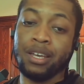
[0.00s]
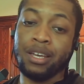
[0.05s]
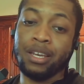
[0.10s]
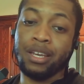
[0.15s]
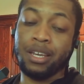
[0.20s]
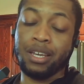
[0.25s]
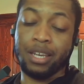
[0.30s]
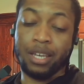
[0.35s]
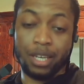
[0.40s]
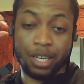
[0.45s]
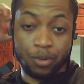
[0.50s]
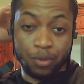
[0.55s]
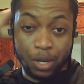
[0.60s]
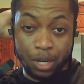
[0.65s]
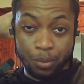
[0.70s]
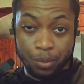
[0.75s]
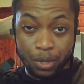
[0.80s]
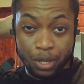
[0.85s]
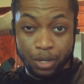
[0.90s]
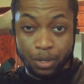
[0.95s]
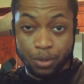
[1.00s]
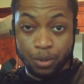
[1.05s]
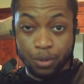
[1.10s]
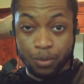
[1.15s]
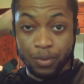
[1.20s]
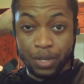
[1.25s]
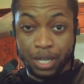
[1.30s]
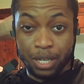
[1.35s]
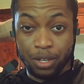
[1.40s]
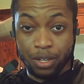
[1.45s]
Anyway, pretty cool
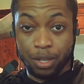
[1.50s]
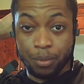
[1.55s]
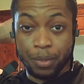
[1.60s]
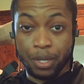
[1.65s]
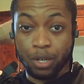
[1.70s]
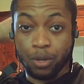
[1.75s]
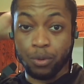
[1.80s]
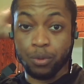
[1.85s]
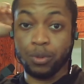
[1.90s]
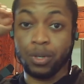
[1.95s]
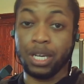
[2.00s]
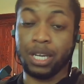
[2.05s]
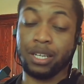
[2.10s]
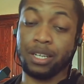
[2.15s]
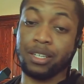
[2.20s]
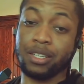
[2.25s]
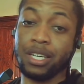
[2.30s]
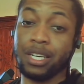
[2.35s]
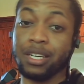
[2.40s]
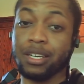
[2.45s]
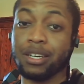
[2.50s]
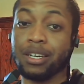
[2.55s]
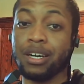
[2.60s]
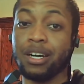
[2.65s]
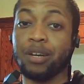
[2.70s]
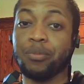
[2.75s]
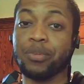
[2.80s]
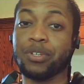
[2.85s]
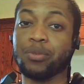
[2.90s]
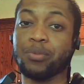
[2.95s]
video. Let me know anything in the
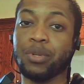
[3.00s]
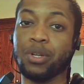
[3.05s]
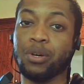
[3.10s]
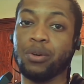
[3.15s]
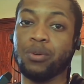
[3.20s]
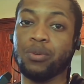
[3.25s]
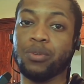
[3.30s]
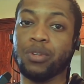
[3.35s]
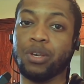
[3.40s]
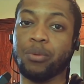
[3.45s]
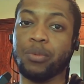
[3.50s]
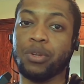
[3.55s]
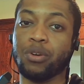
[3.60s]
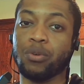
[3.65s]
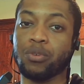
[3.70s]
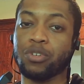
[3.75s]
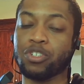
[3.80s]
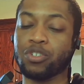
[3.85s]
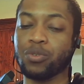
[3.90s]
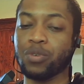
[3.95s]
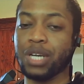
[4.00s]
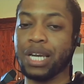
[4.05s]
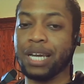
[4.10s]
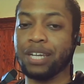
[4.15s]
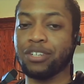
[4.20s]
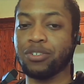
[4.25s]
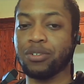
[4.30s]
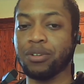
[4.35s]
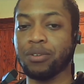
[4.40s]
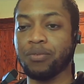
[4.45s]
comments below. Let me know what you react
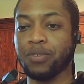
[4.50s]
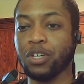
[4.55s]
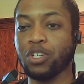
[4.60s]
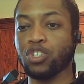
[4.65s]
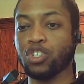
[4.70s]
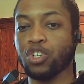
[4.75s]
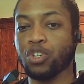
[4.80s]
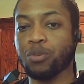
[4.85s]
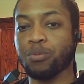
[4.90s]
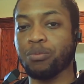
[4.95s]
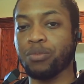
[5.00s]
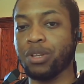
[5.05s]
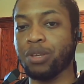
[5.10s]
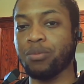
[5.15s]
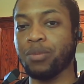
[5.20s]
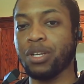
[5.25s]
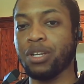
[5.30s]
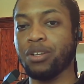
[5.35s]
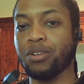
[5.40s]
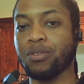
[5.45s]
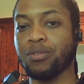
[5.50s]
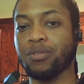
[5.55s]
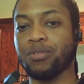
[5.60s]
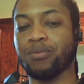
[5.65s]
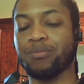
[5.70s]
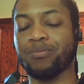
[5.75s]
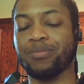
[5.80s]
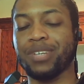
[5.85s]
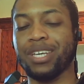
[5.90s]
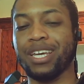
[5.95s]
to in the future. Let me know.
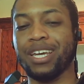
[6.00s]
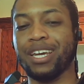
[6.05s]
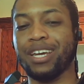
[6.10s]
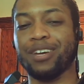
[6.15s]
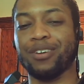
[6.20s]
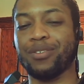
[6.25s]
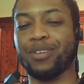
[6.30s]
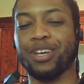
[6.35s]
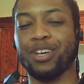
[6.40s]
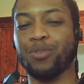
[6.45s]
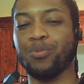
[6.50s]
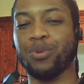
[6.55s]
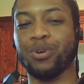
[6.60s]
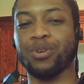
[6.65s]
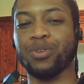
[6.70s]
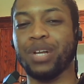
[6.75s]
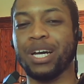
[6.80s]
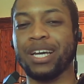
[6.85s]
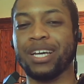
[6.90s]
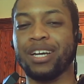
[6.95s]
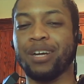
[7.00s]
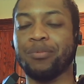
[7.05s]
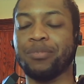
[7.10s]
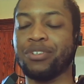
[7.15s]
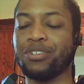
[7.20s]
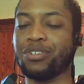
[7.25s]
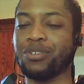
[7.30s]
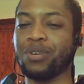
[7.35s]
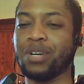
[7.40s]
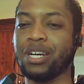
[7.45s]
Yeah, give you a like, comment,
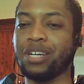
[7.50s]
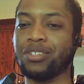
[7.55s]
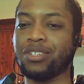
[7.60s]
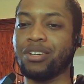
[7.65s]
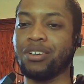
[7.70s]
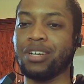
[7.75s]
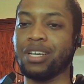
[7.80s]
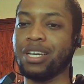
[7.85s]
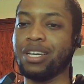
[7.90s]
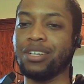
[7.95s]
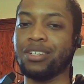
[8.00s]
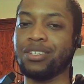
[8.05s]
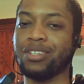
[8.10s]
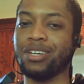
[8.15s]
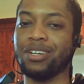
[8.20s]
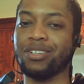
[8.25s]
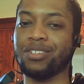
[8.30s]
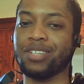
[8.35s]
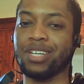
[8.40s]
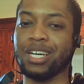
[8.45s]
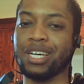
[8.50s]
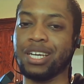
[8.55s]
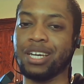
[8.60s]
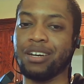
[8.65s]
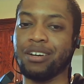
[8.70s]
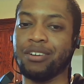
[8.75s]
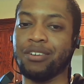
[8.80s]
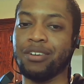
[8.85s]
subscribe. Sorry, again, tongue tied, y'all.